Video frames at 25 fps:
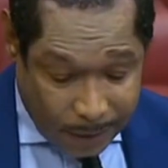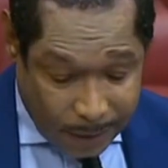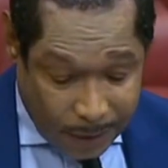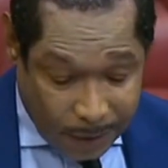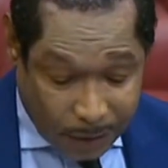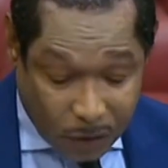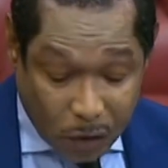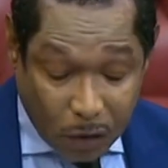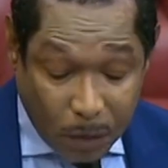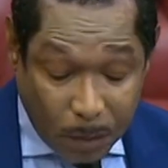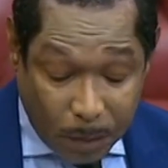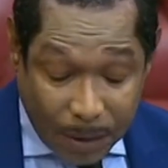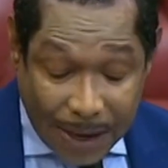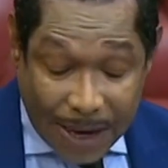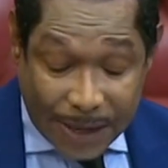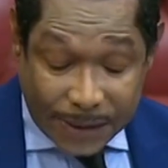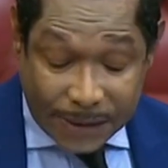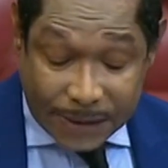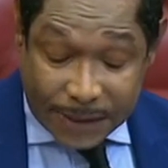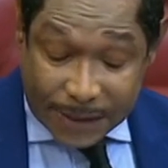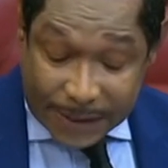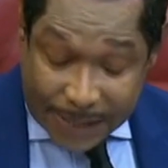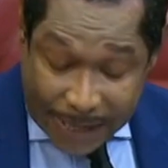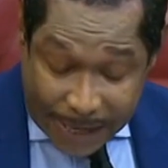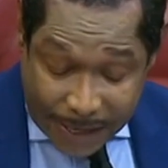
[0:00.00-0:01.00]
A good
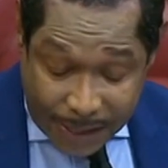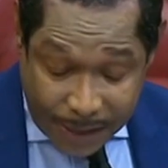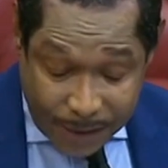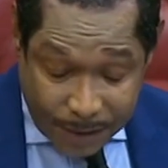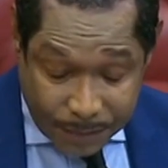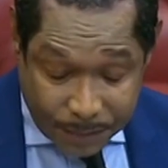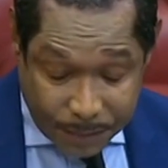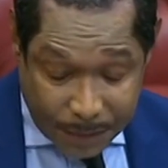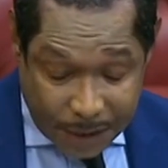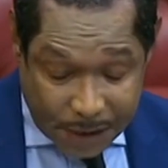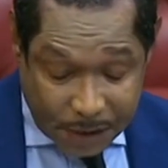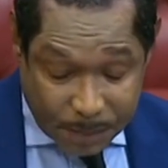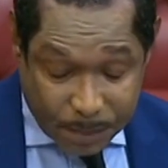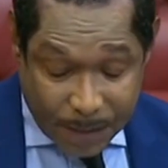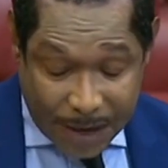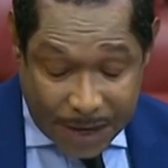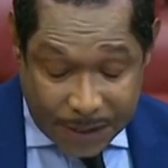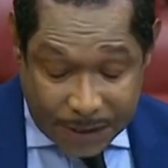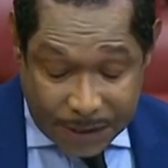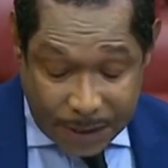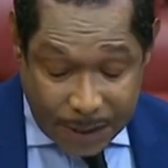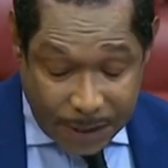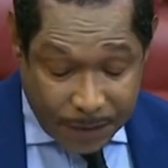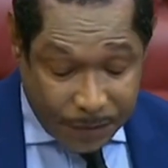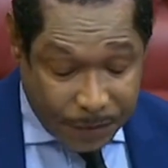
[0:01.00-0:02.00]
plan today is
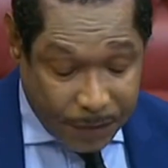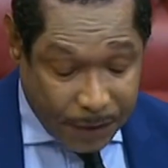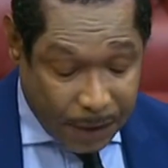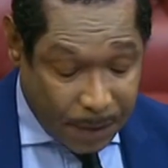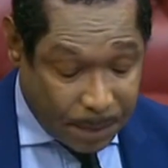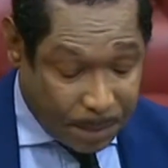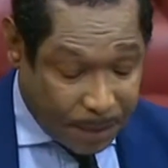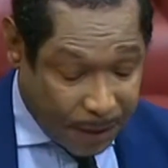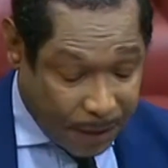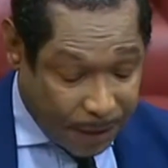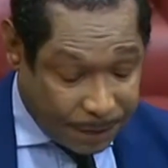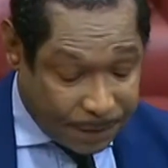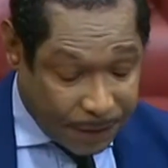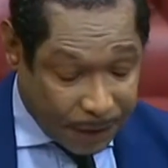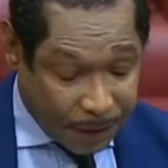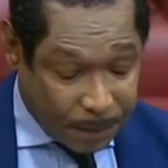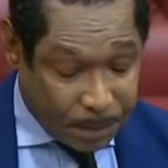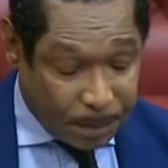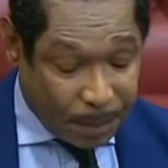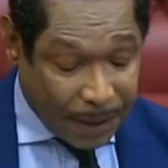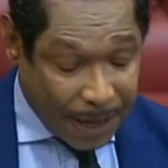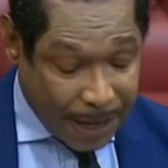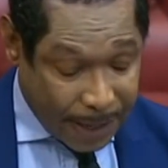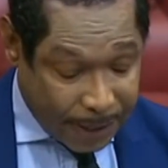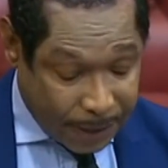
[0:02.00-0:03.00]
better than a
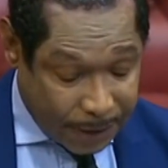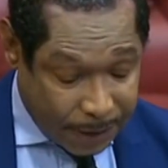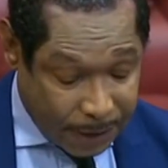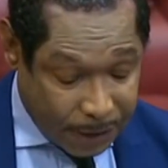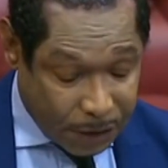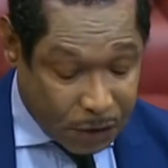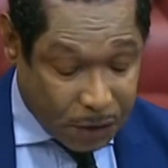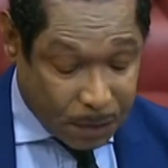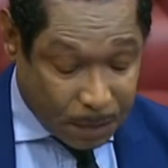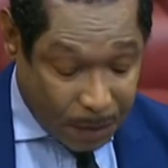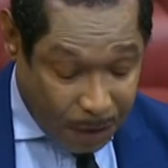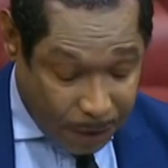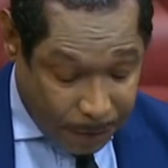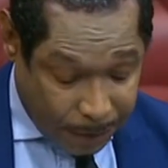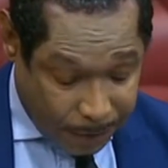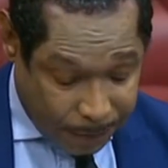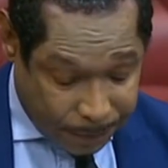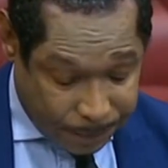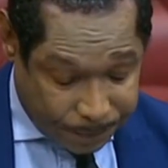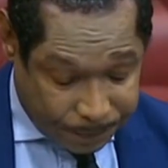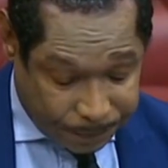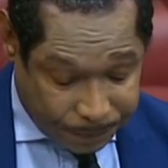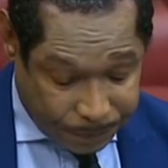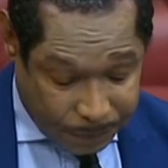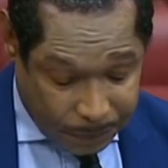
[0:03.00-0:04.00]
perfect plan tomorrow.
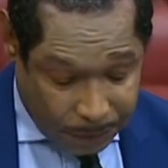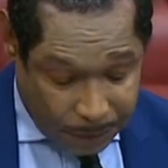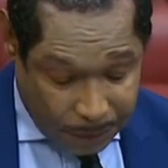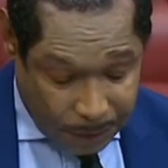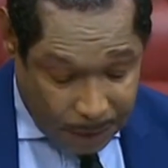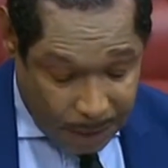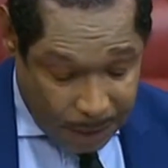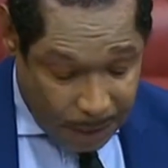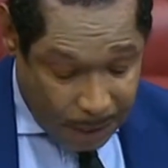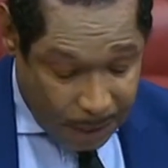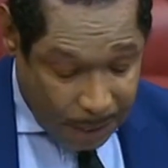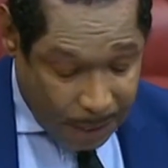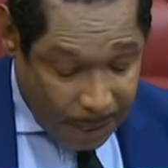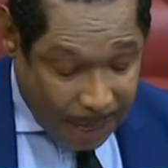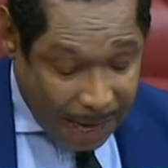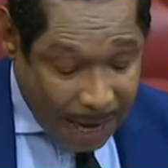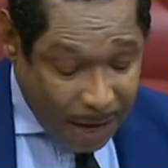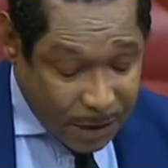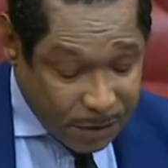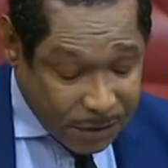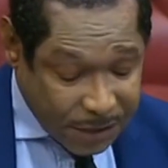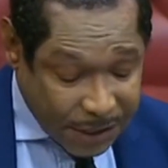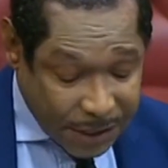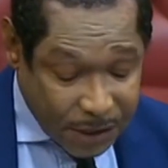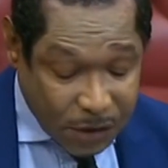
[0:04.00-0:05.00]

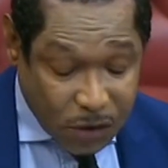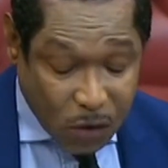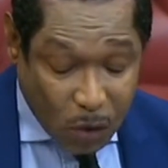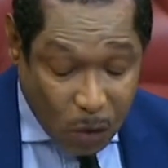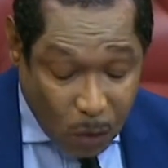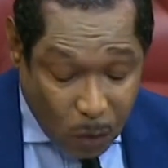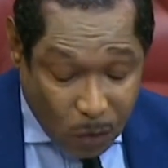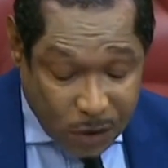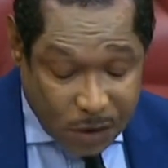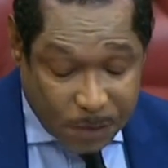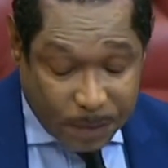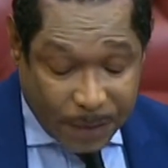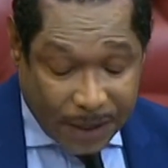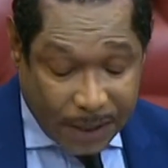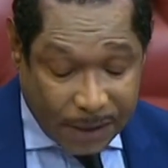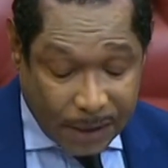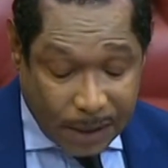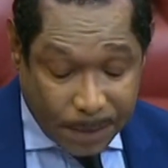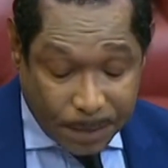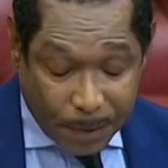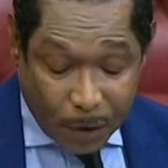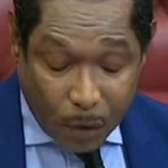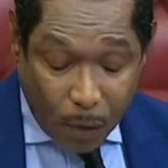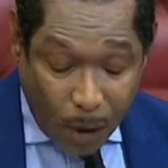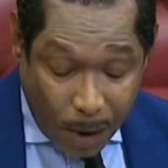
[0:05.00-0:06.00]
Housing has always been
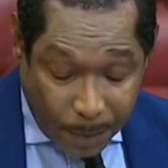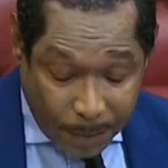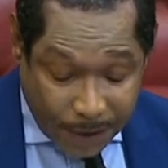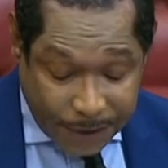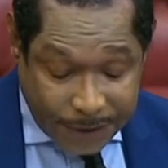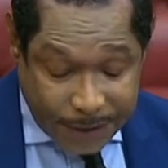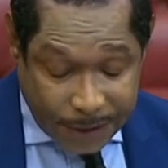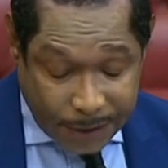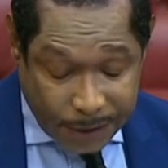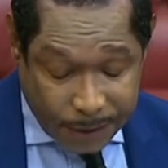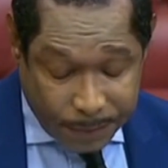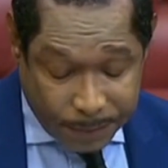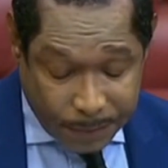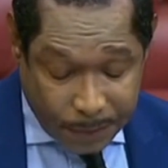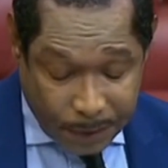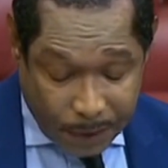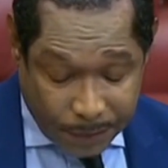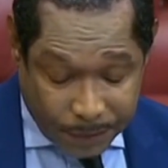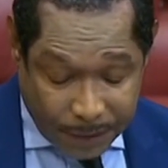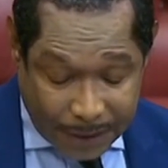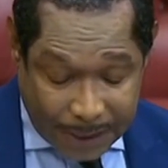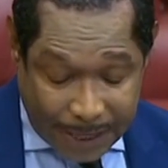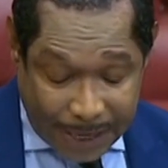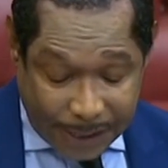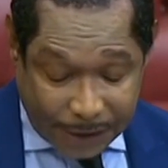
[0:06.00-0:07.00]
a barometer
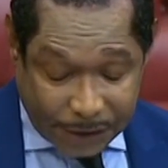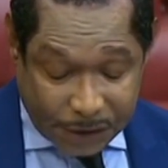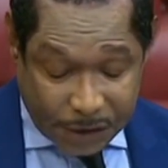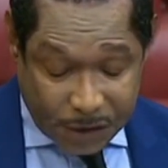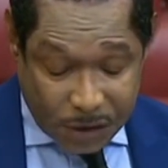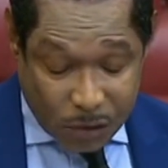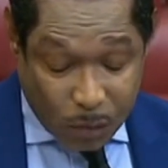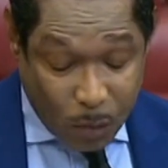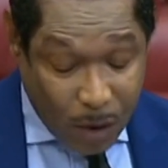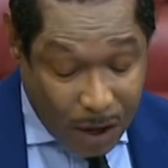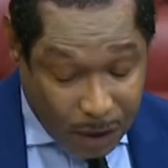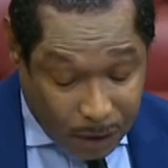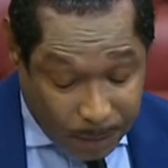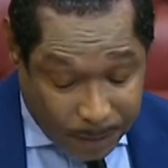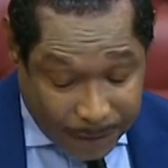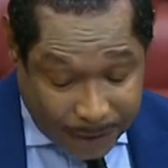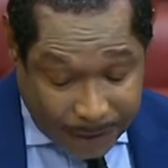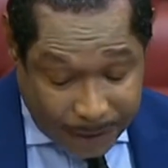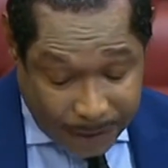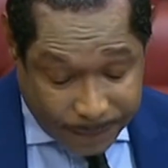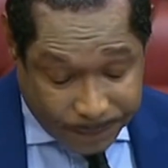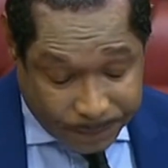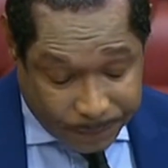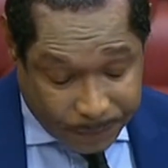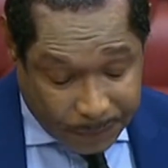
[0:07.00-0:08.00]
of a nation's
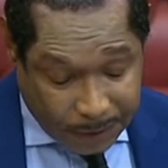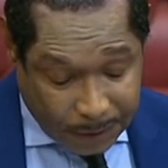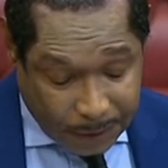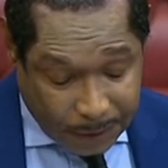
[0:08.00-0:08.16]
well-being.